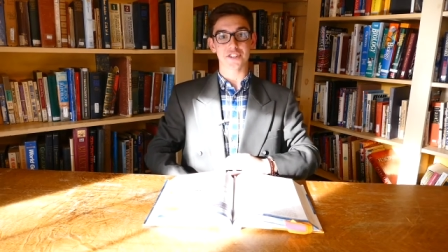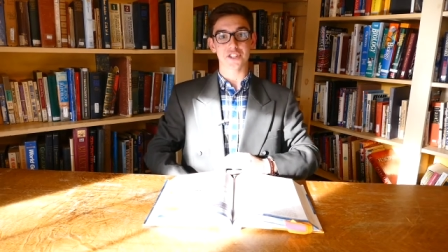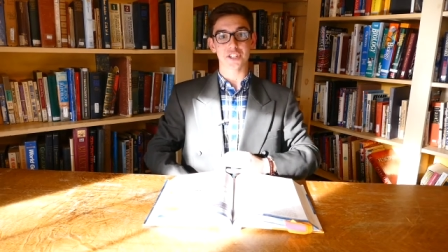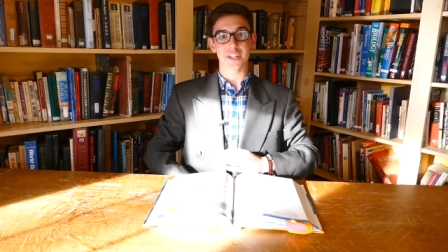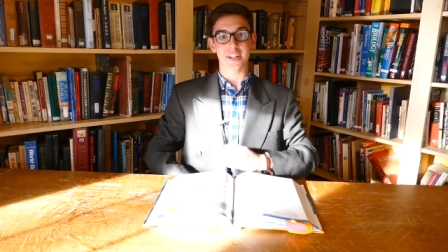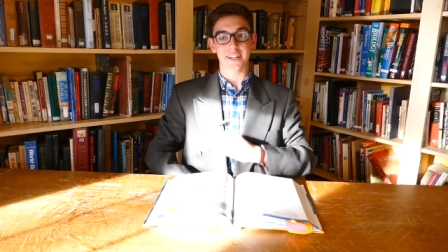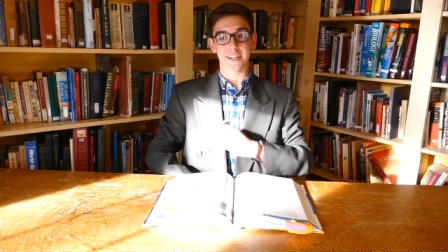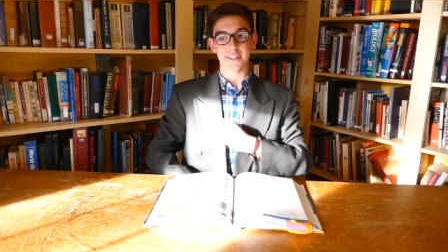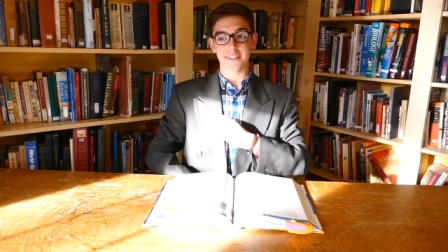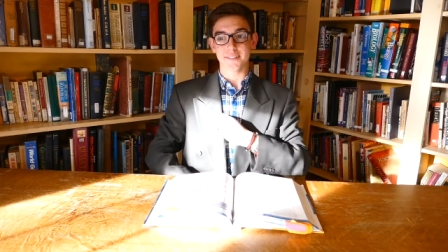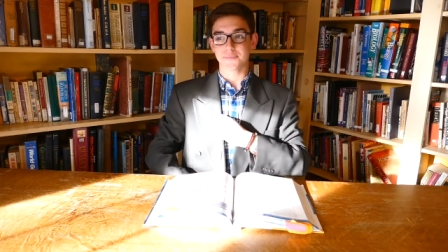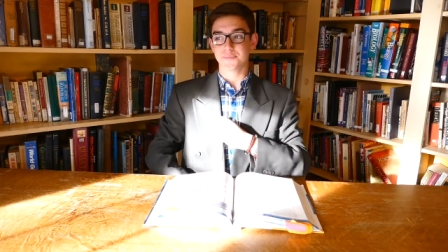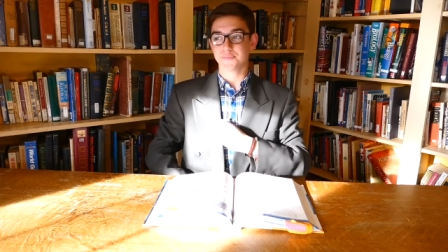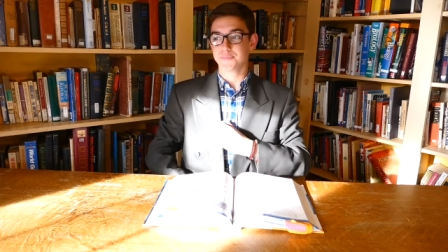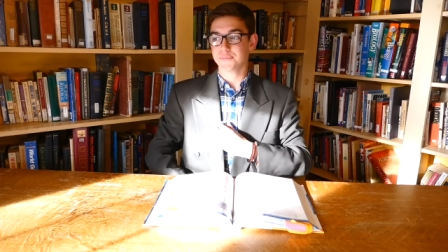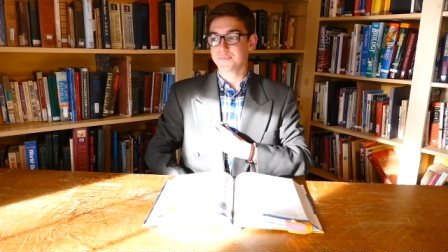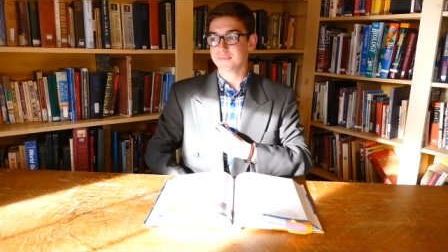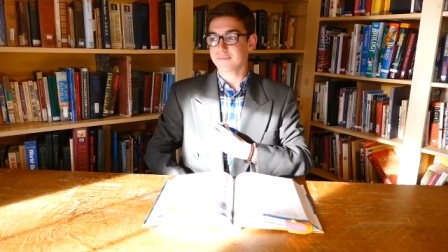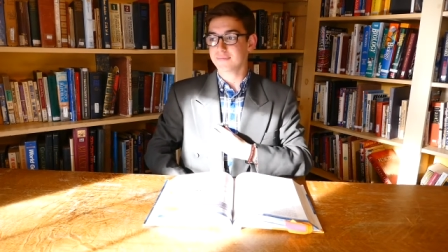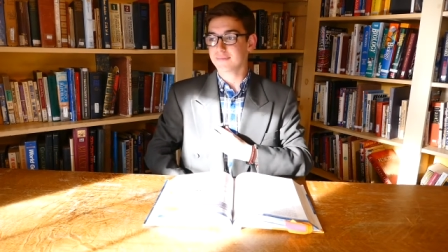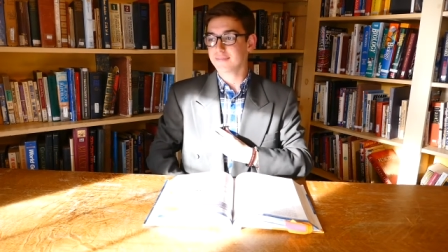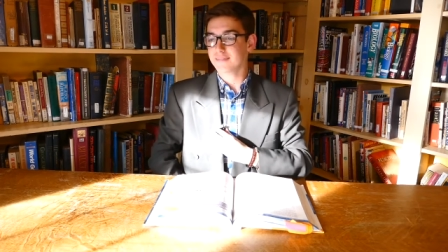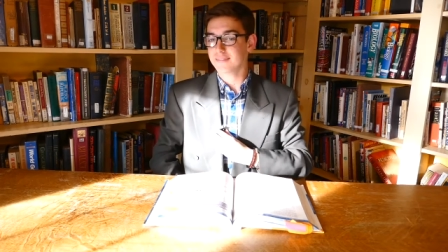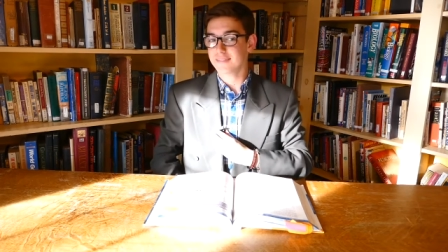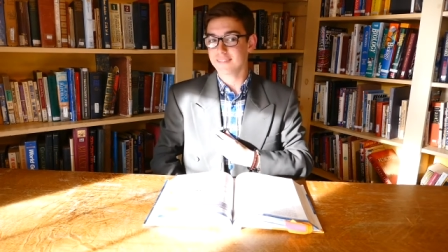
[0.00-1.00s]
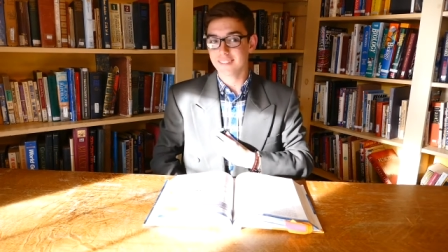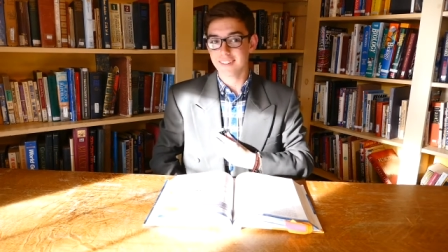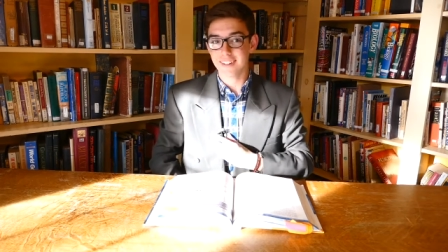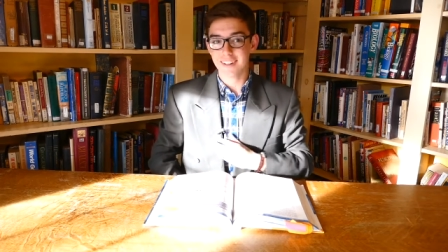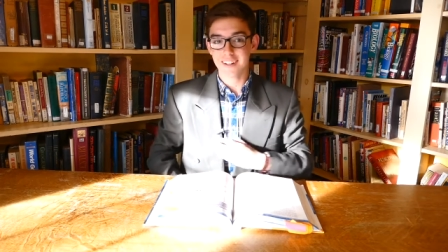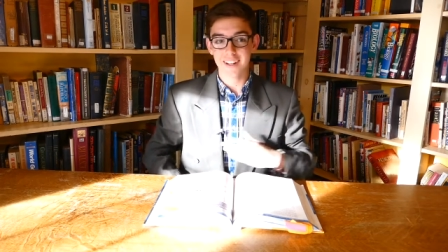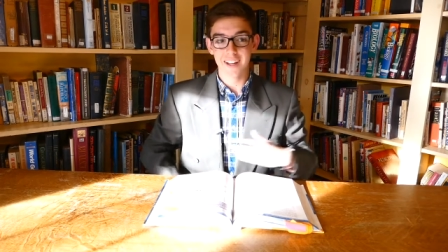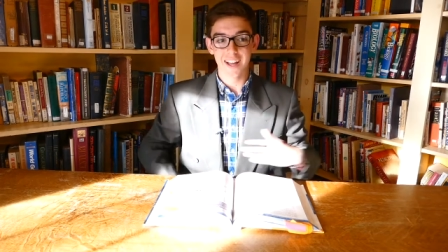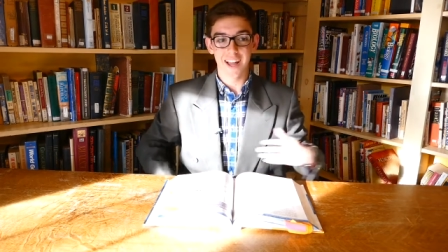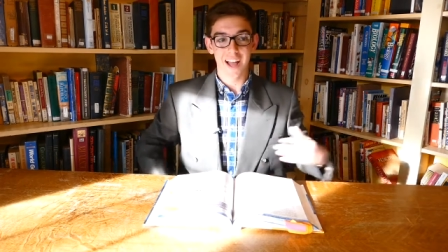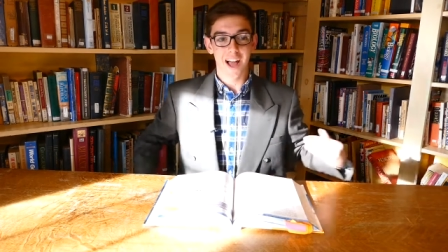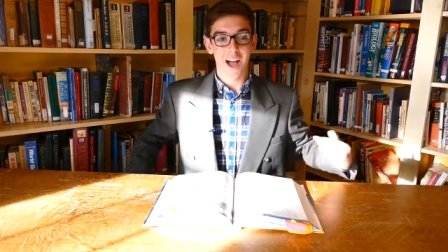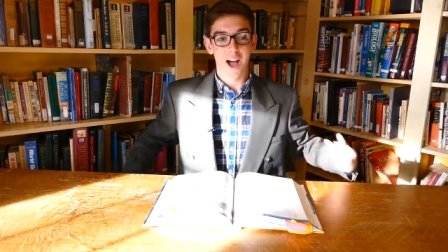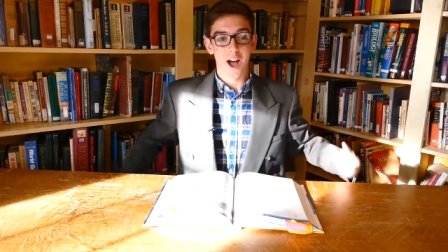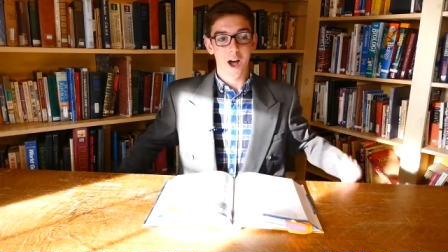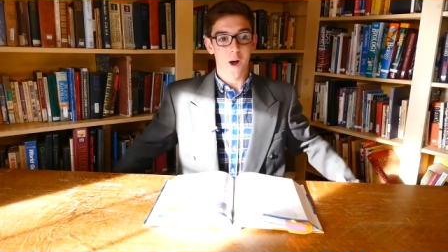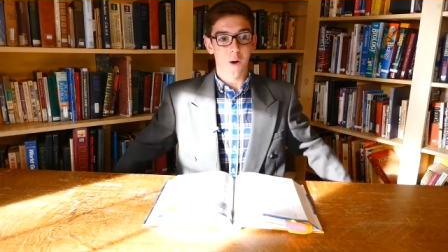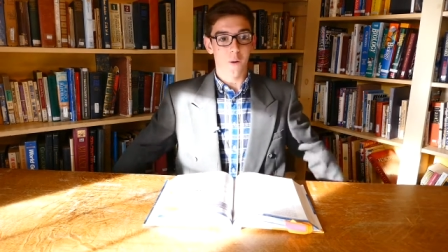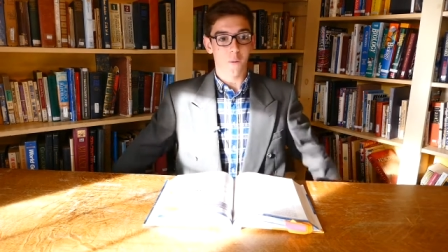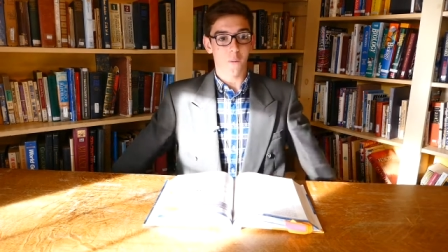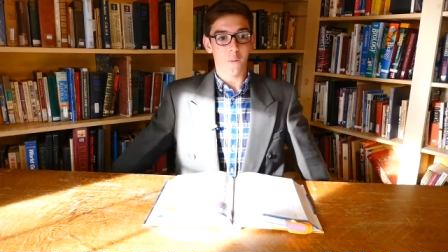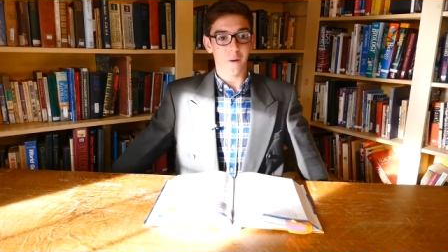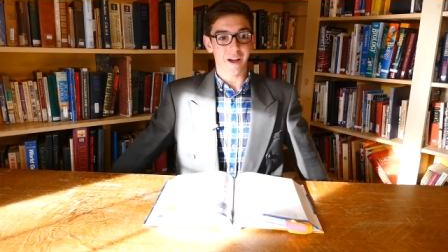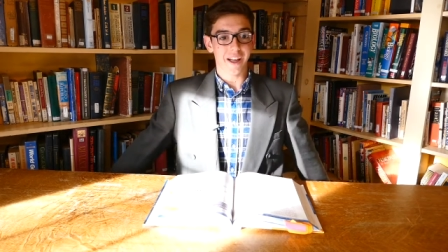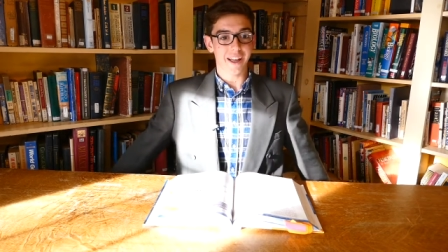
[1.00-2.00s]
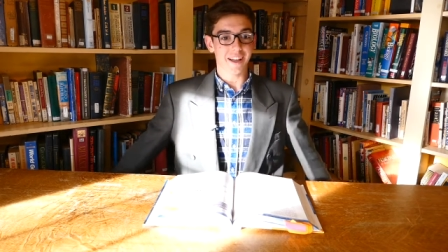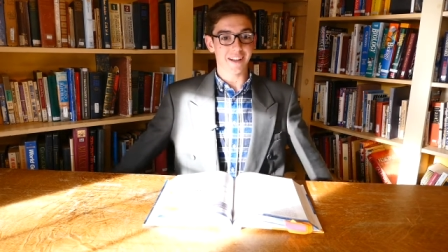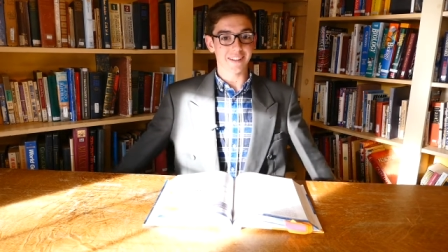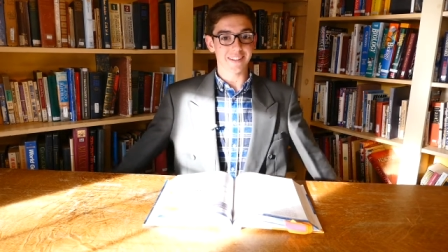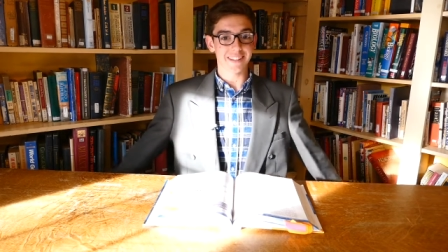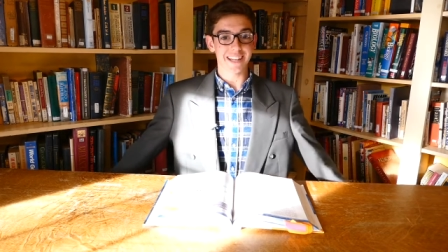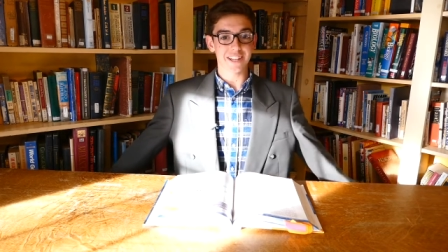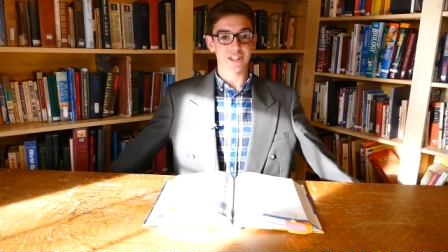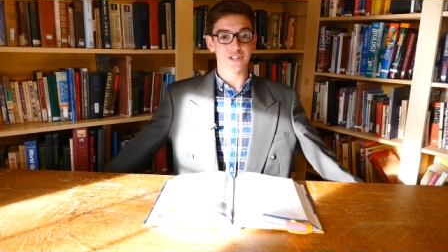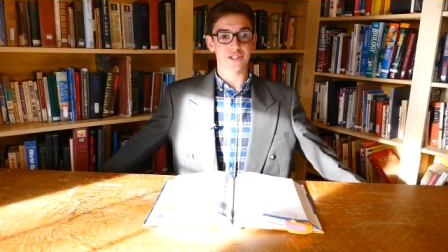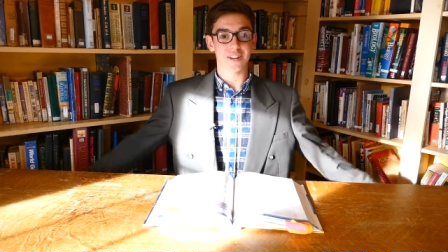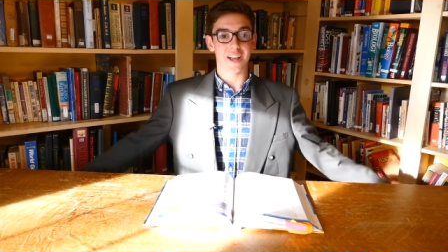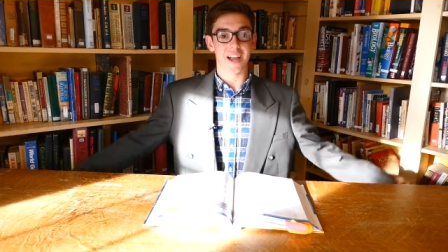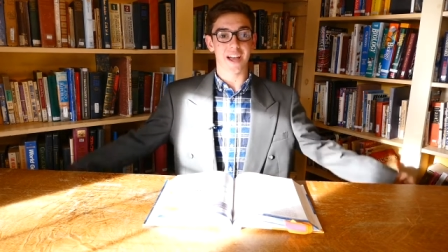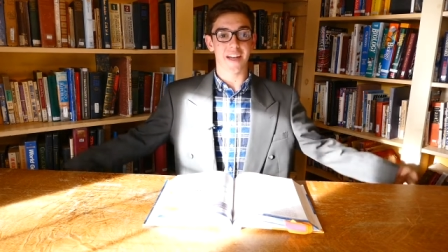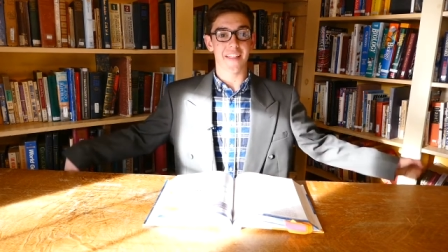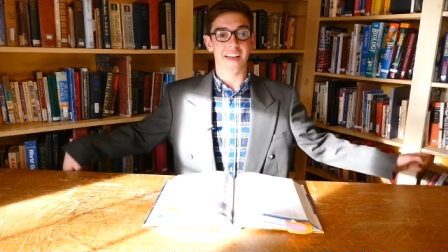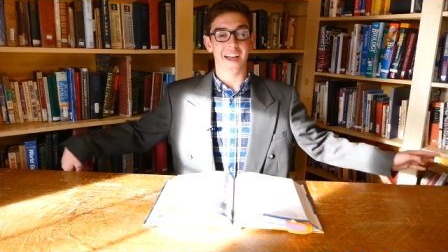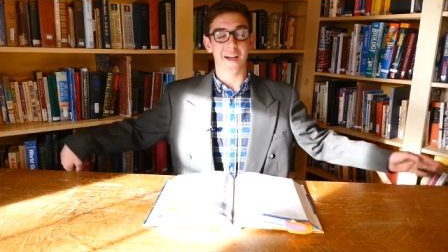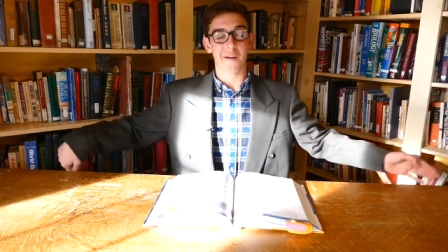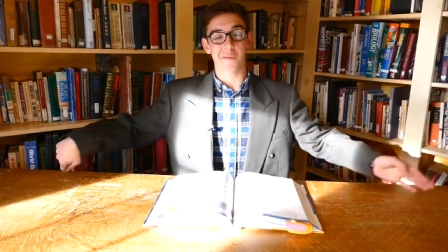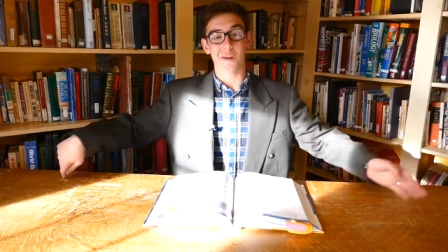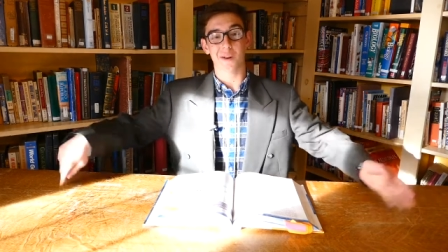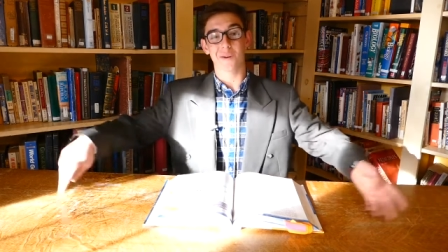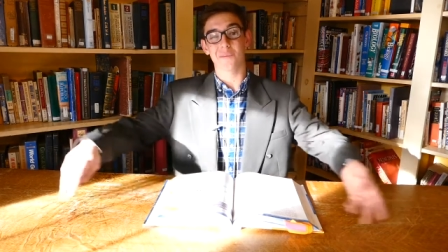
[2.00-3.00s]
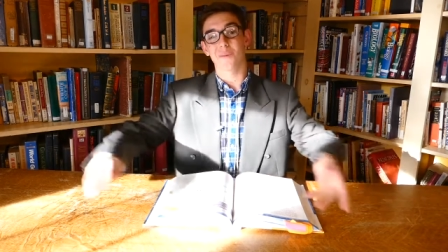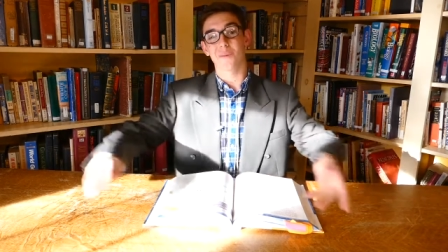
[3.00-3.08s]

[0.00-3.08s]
Chicken. Well, let's try that one